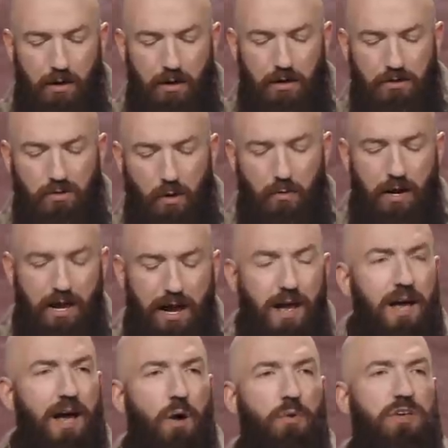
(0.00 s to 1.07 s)
So I, wanna,
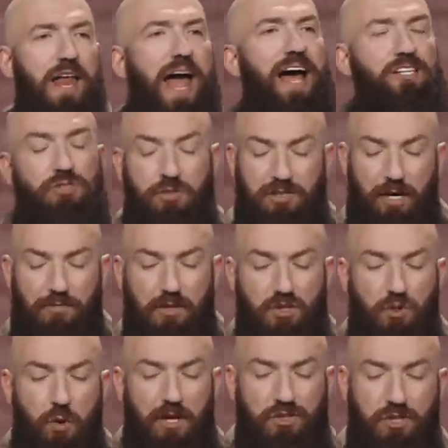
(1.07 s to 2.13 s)
I want you to ask yourself this
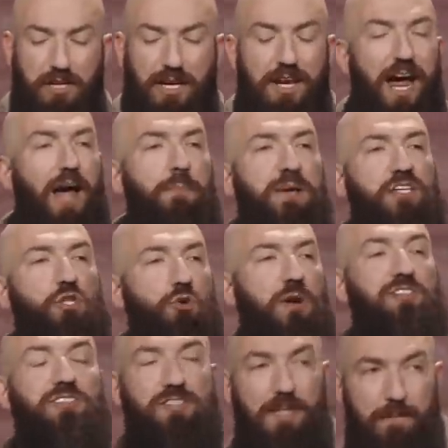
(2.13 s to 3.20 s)
question Can I be
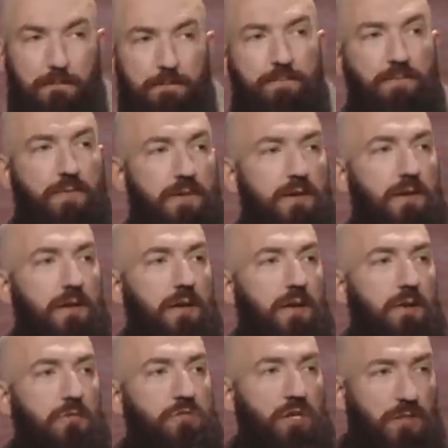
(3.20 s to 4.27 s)
trusted?
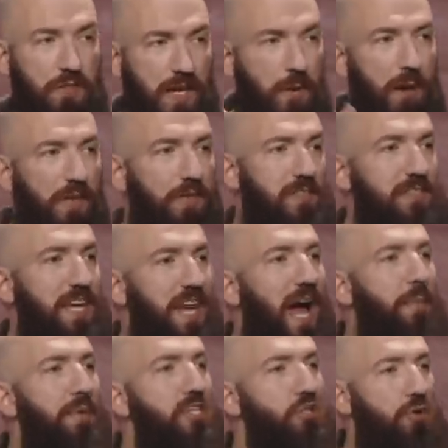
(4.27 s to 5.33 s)
Just think about this. Can I
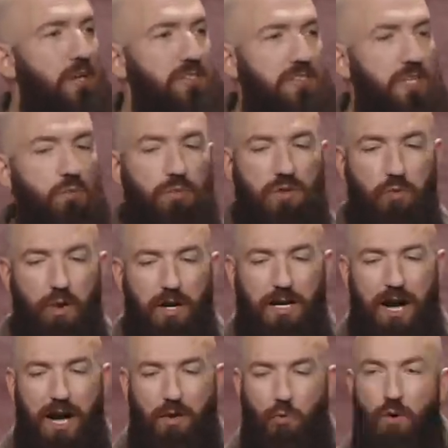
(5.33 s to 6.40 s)
be trusted with what
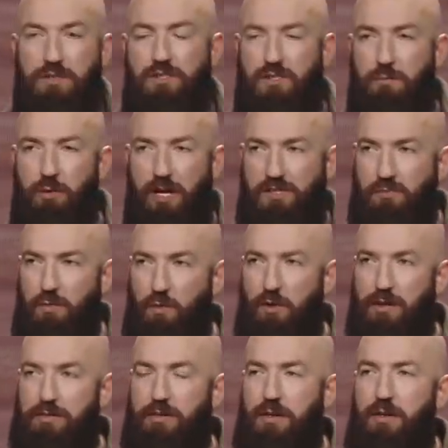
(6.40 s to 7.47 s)
God wants to bless me
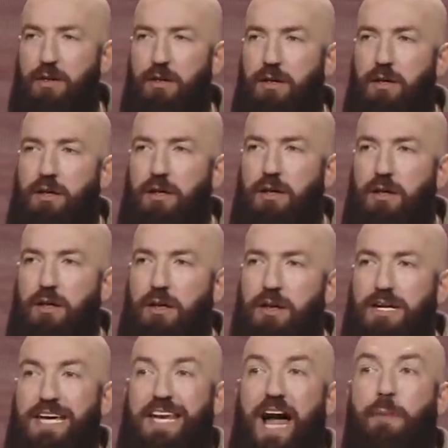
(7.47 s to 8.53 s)
with?
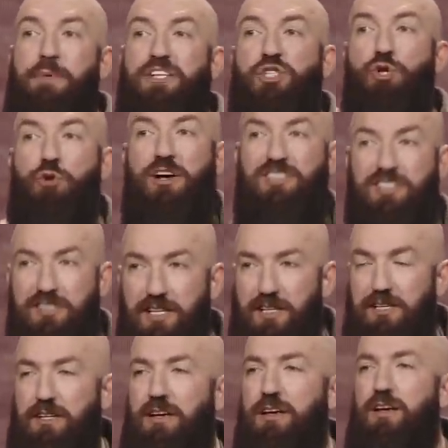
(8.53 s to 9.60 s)
Can I be
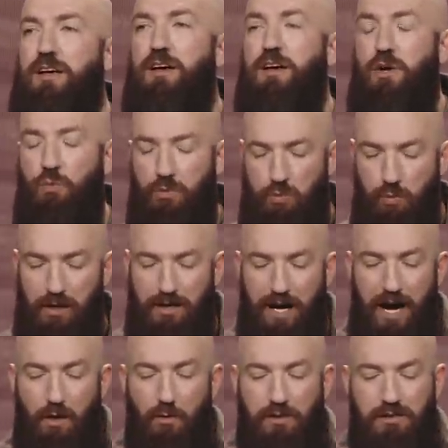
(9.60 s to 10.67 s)
trusted with what
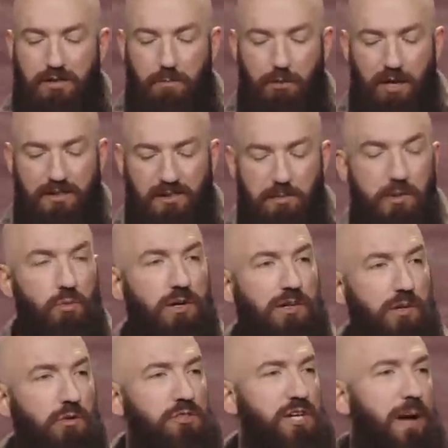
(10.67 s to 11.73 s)
God wants to bless me with?
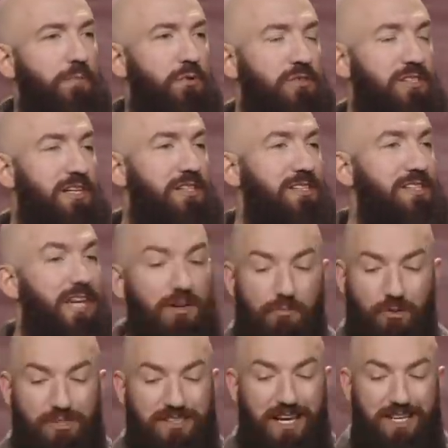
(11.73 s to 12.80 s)
Luke chapter 16,
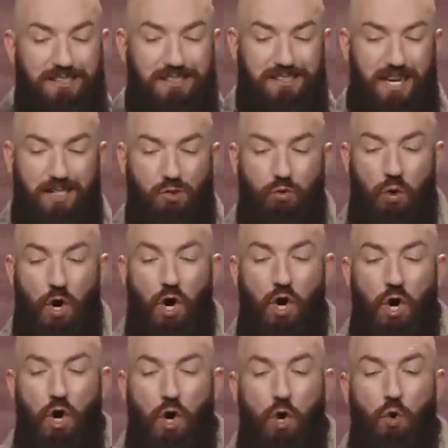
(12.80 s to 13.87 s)
verse 10 says,
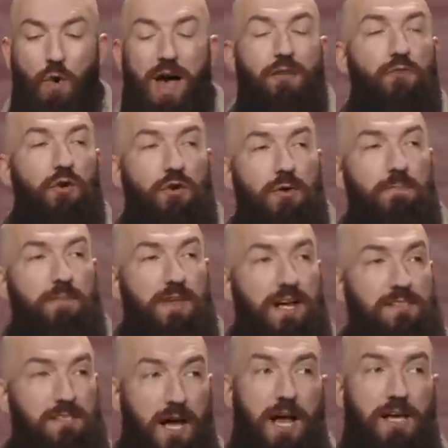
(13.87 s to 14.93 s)
Whoever,
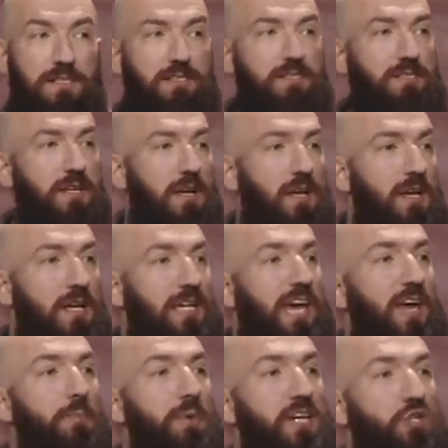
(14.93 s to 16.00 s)
that's us,
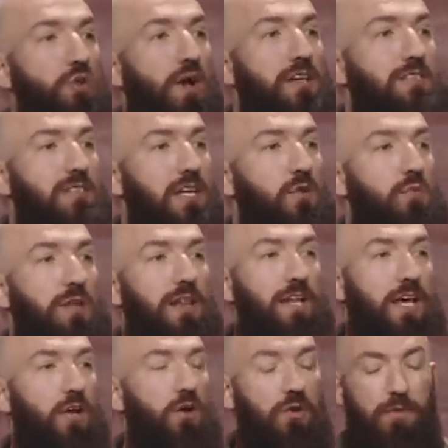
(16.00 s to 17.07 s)
can be trusted with
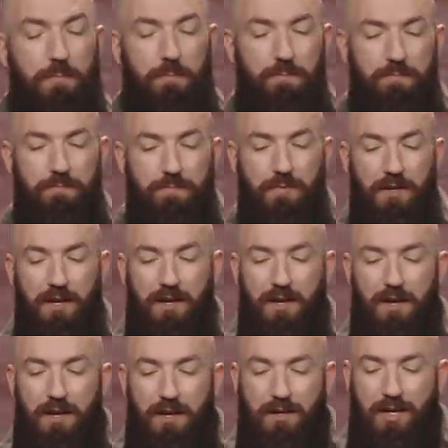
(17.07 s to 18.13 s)
little,
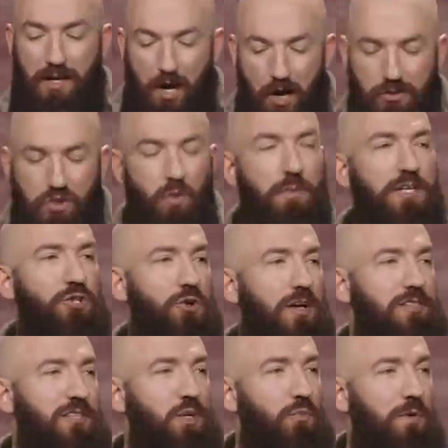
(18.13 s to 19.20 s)
can also be
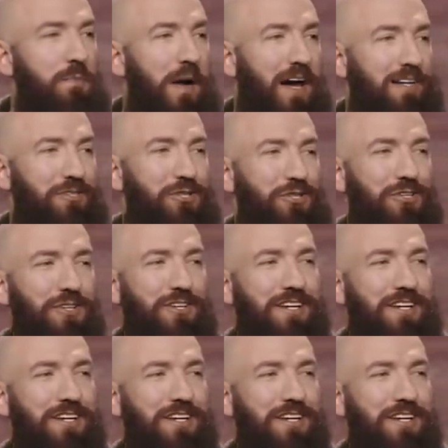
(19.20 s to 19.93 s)
trusted with much.